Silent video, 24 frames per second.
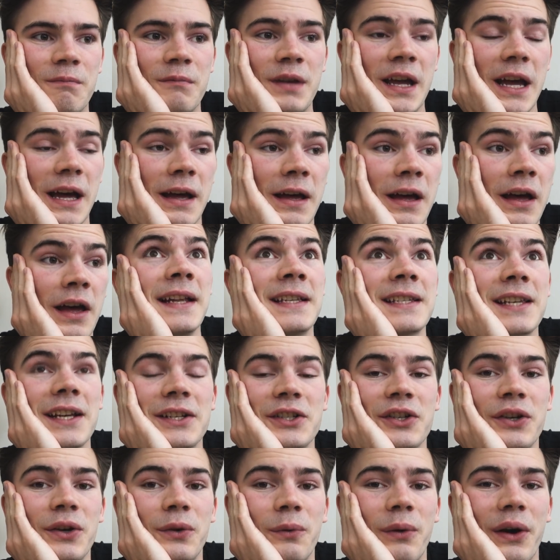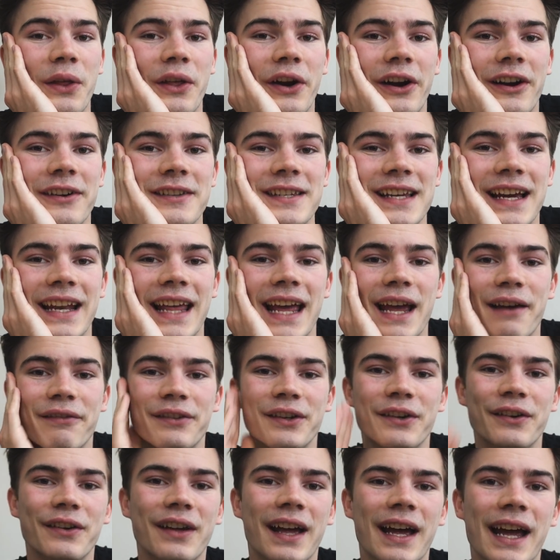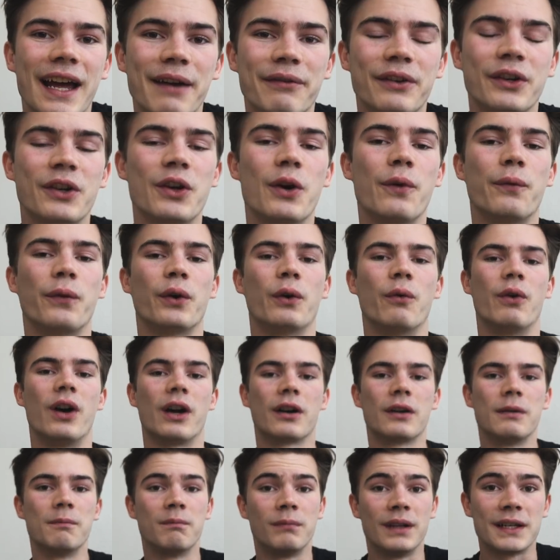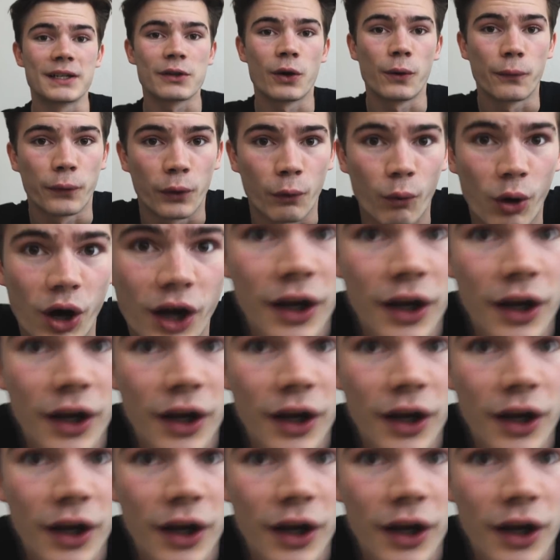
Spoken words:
yeah, it's such good weather outside. I have to go for a walk. Let's go for a